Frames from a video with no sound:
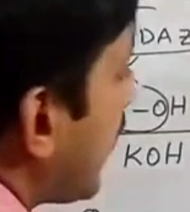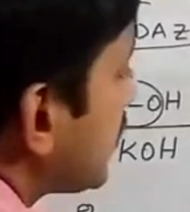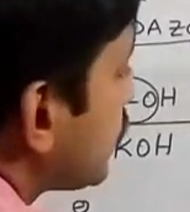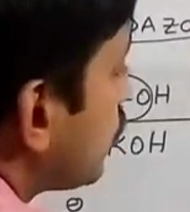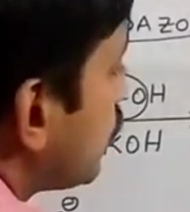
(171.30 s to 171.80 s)

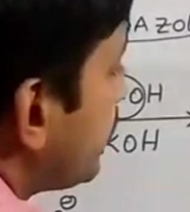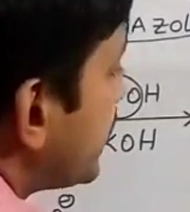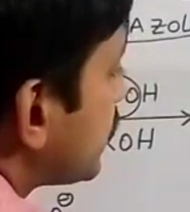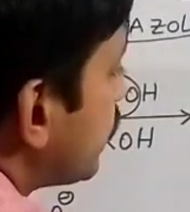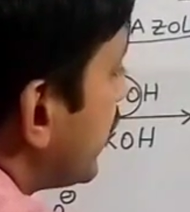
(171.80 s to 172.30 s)
dash group
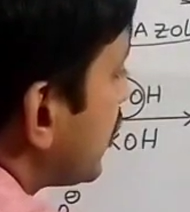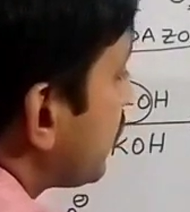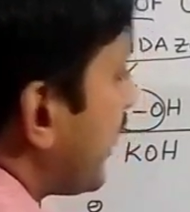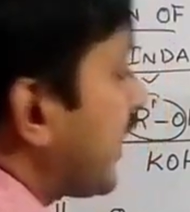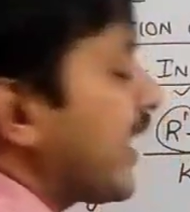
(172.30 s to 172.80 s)
is going
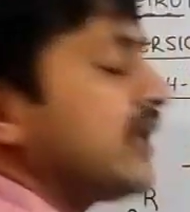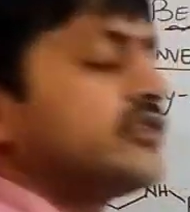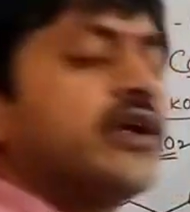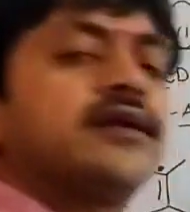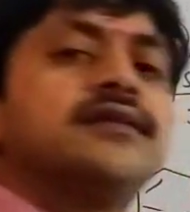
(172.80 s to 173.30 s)
to
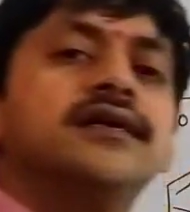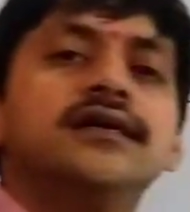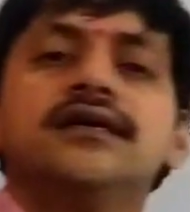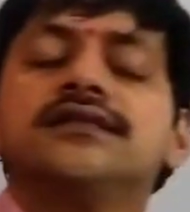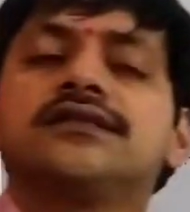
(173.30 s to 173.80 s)
attach at
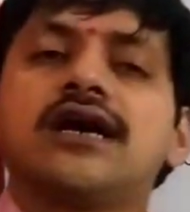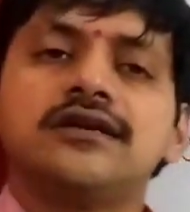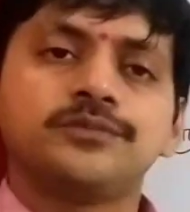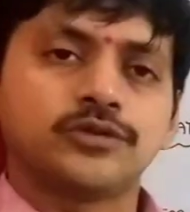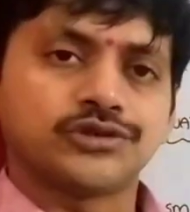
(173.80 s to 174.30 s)
the
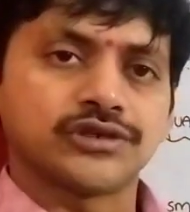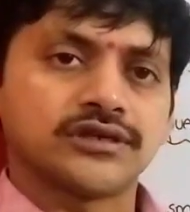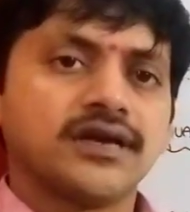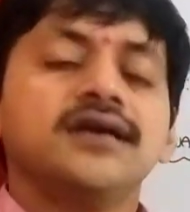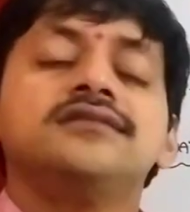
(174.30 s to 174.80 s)
third
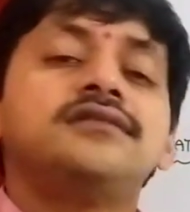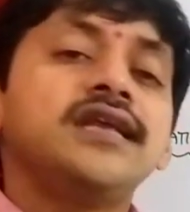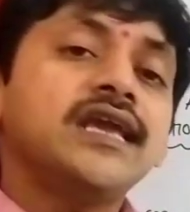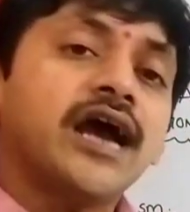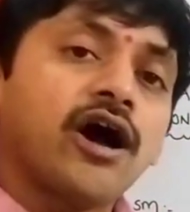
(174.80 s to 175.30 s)
position.
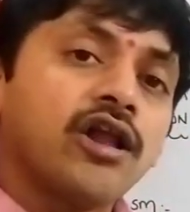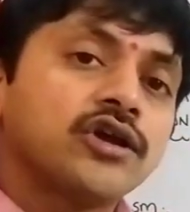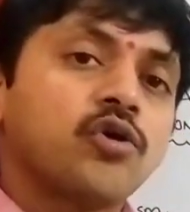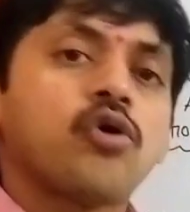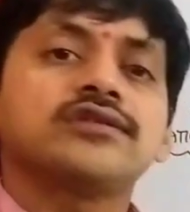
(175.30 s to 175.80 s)

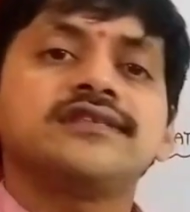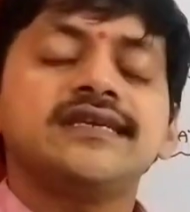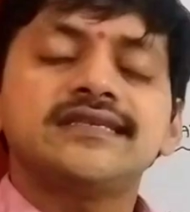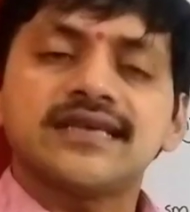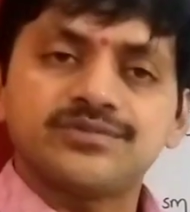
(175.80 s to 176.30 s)

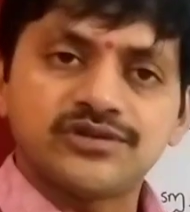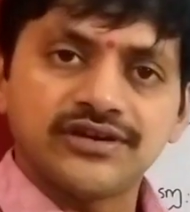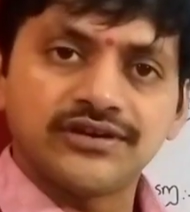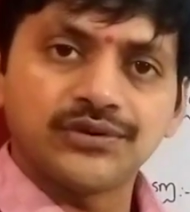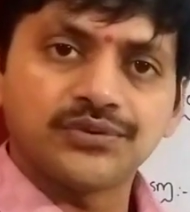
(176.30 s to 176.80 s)
3-alkoxy
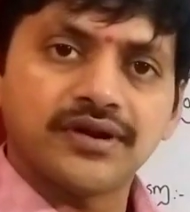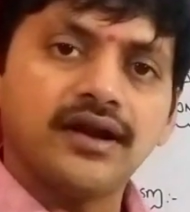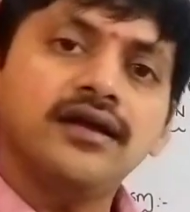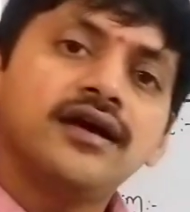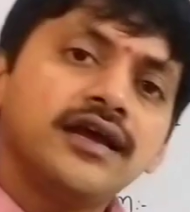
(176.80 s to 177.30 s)

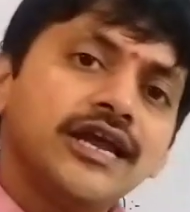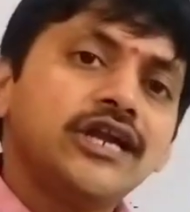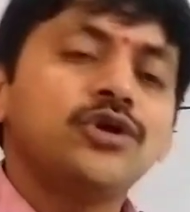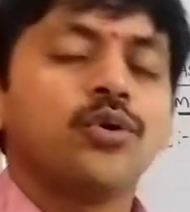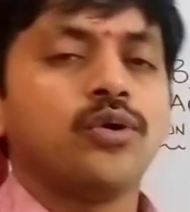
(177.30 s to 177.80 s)
substituted
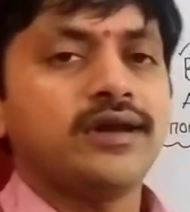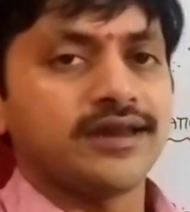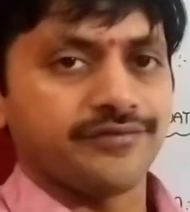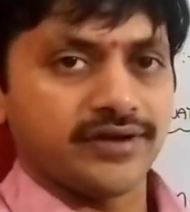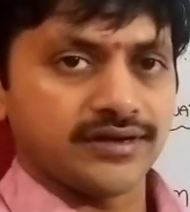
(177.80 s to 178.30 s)
indole
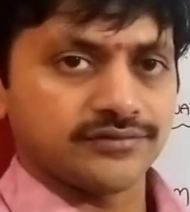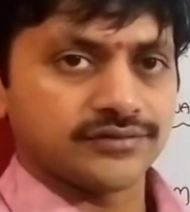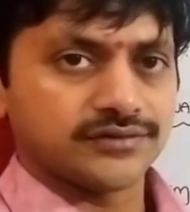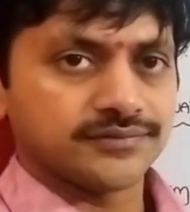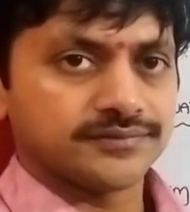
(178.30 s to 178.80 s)
derivatives.